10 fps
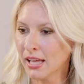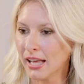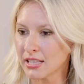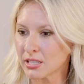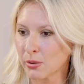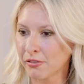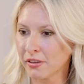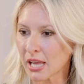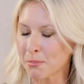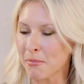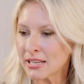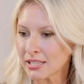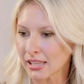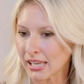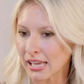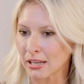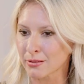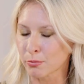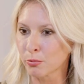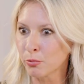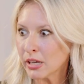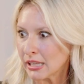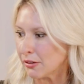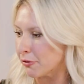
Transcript: And so I feel like mentally it has really